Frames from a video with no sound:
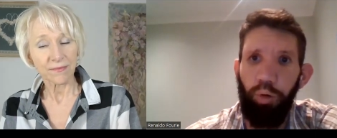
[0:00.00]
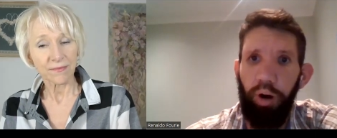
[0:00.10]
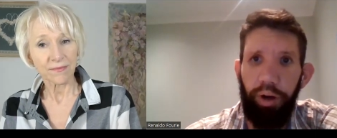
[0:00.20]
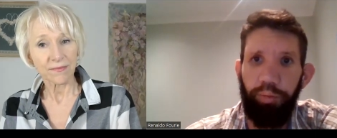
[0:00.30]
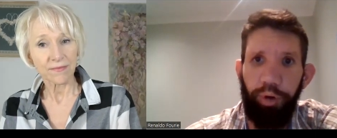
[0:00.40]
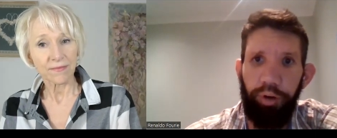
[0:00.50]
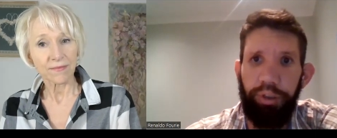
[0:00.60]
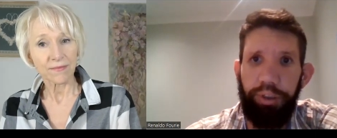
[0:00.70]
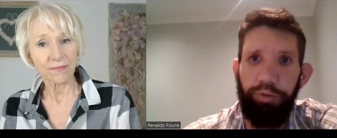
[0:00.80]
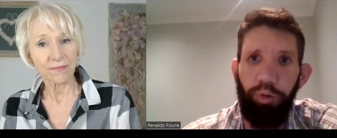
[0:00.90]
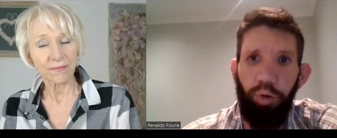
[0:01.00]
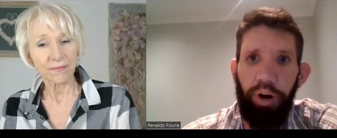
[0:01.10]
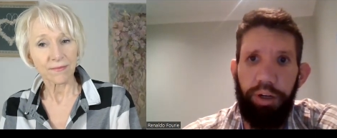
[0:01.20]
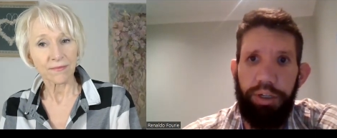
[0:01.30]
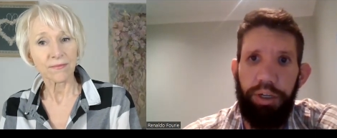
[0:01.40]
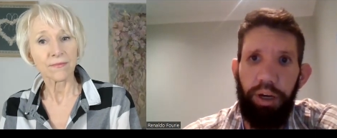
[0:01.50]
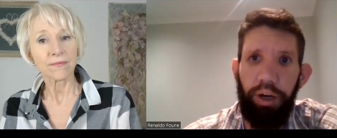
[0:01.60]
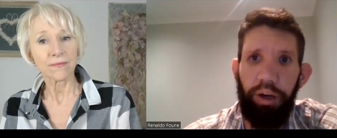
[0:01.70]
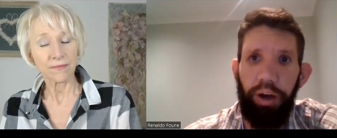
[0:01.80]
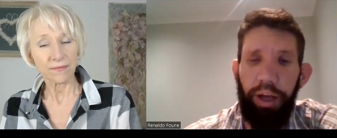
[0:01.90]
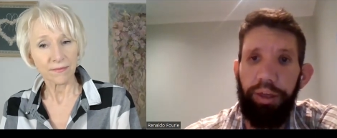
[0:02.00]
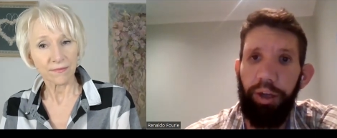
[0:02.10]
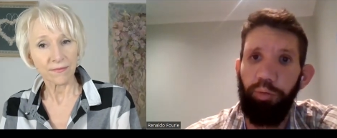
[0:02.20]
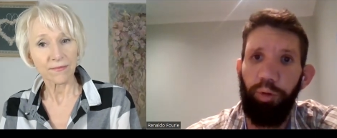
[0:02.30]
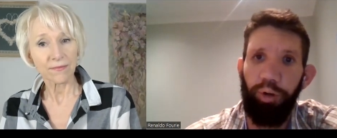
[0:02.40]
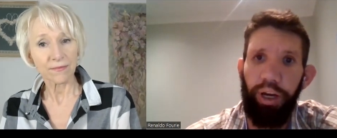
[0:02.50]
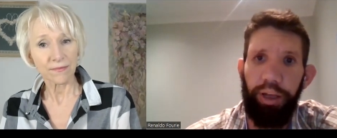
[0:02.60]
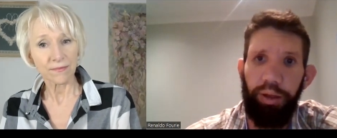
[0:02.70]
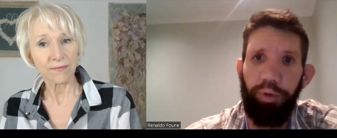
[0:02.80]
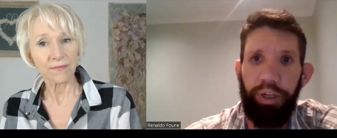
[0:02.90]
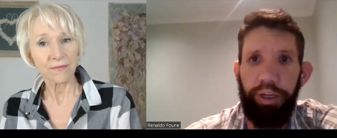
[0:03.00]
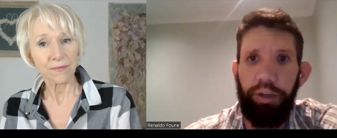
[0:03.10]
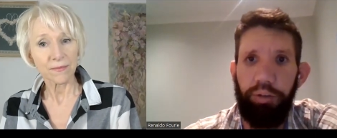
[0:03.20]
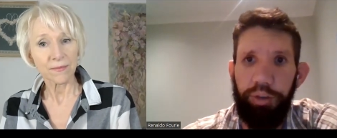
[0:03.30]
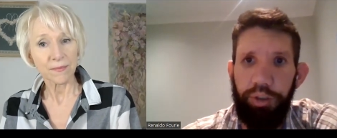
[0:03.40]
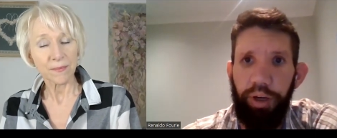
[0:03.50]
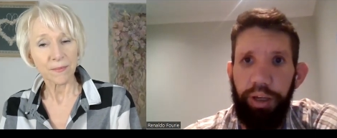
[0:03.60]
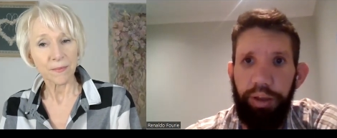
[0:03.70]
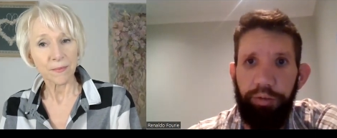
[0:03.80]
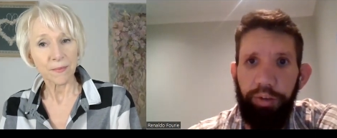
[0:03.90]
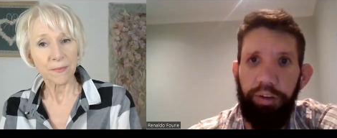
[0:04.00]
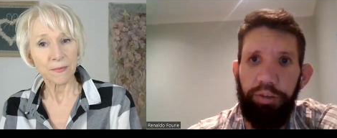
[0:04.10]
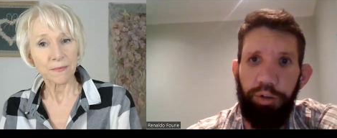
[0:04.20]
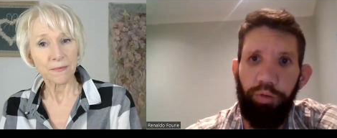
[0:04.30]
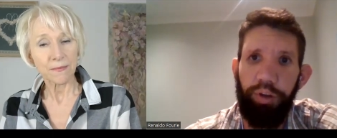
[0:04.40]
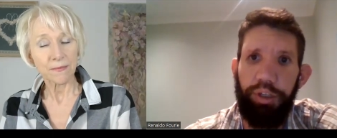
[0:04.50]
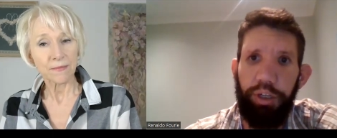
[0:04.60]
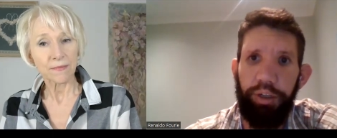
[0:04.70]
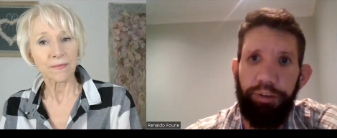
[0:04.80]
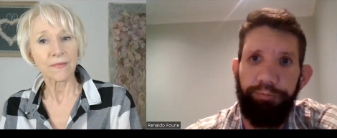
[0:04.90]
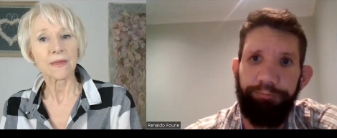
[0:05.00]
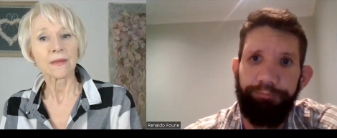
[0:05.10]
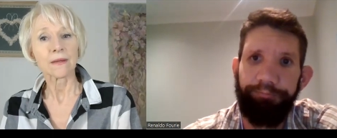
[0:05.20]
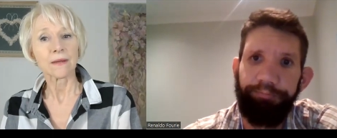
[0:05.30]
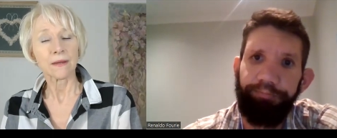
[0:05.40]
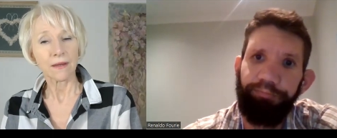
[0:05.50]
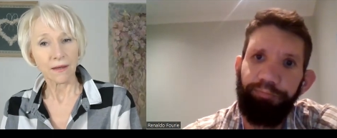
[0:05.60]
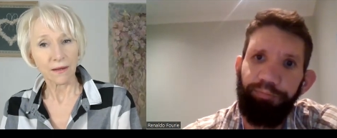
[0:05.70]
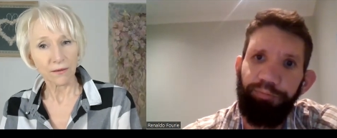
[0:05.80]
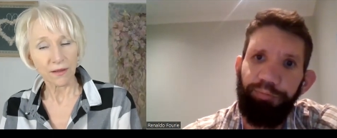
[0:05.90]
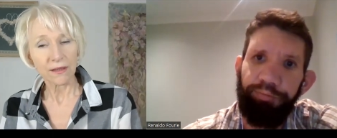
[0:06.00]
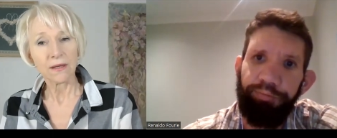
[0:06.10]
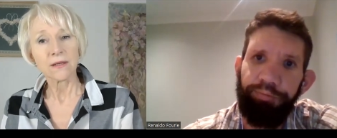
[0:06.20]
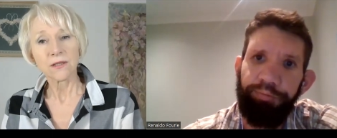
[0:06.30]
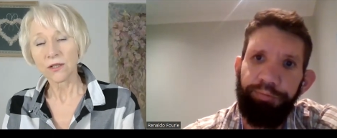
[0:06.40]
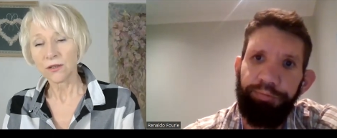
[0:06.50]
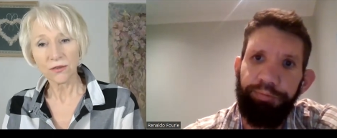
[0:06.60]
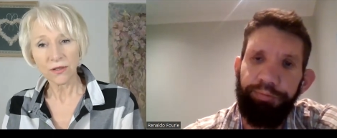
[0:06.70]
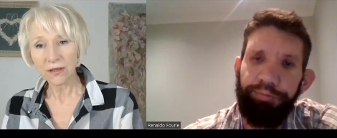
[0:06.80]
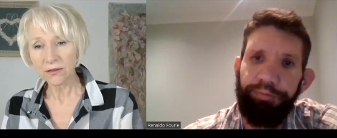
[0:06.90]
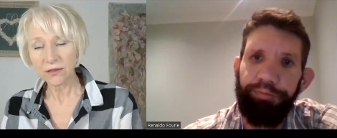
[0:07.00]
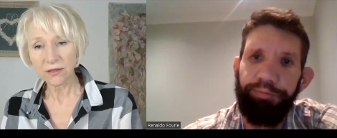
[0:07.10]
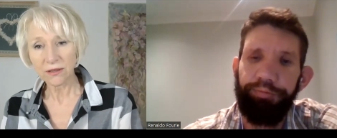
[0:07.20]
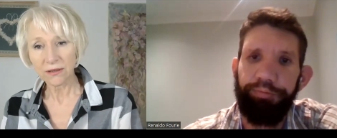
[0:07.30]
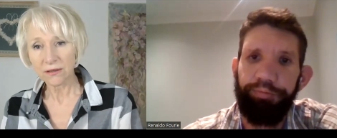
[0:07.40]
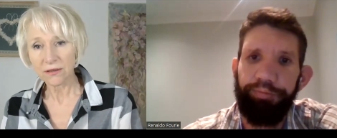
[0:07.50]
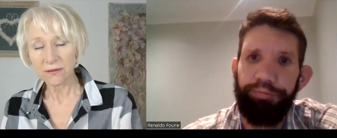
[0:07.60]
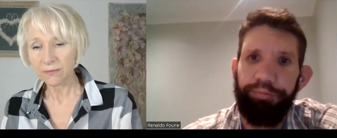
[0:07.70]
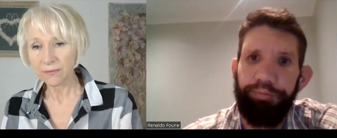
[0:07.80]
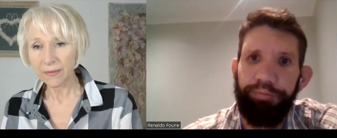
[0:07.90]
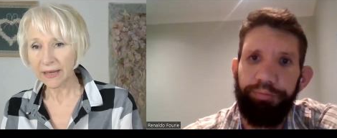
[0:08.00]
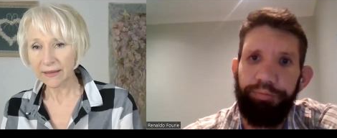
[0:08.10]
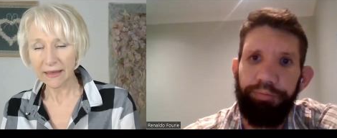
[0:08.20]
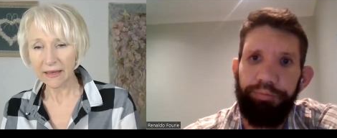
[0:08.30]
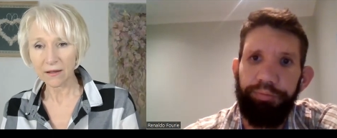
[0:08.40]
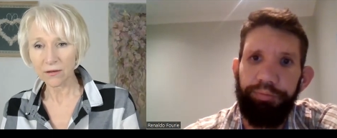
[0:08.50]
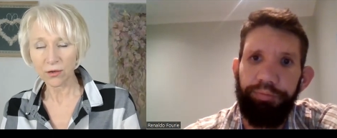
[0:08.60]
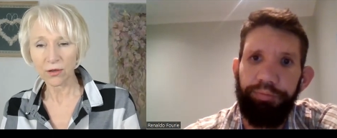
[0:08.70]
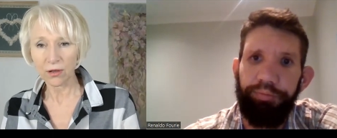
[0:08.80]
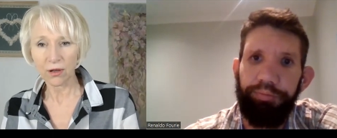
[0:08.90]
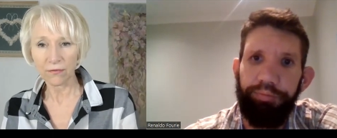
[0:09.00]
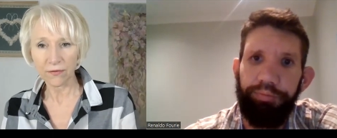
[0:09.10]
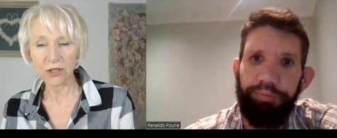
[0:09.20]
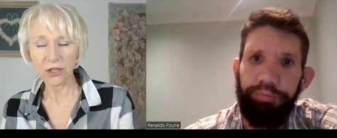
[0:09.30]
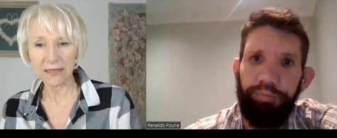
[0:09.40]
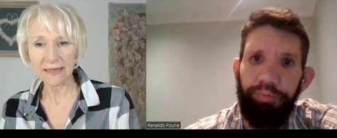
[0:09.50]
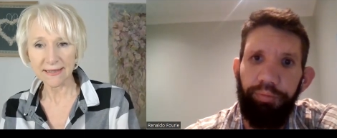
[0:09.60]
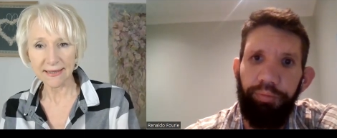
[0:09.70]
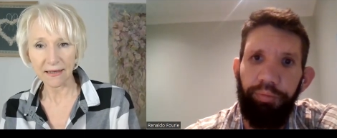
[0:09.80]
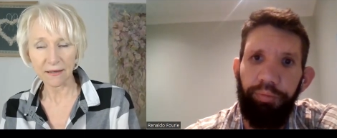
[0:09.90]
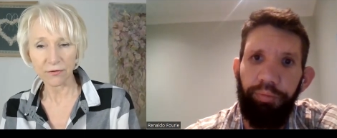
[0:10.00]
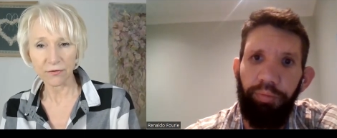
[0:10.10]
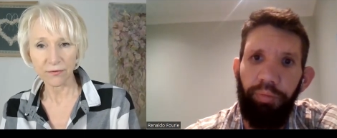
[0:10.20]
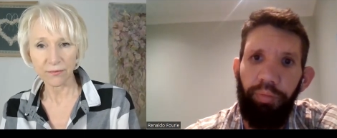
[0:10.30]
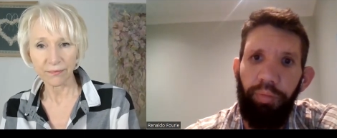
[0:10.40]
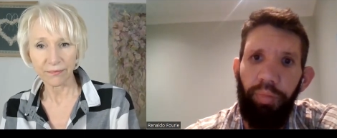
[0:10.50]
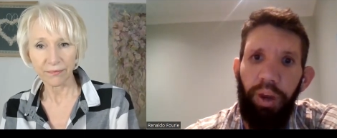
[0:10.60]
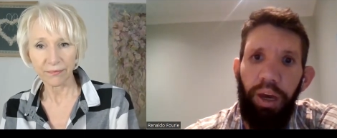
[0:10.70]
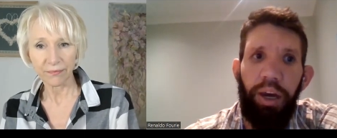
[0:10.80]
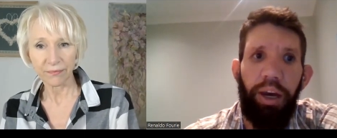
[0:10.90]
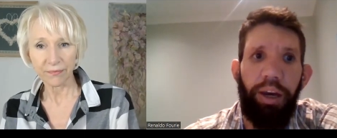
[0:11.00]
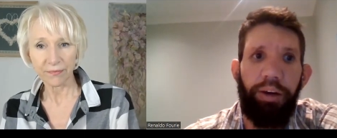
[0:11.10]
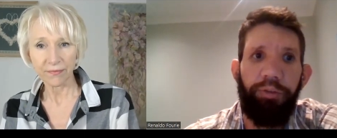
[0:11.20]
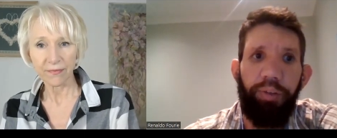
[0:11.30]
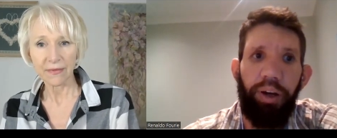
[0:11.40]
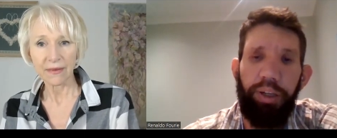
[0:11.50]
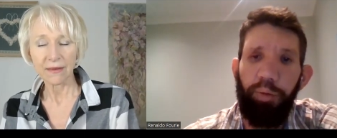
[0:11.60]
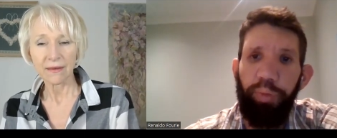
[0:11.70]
Speaker 1: to our high purity for us. Uh, and then we would add the botanicals to get the flavors of the gin.
Speaker 2: Okay. So you don't make the alcohol of the gin itself?
Speaker 1: If it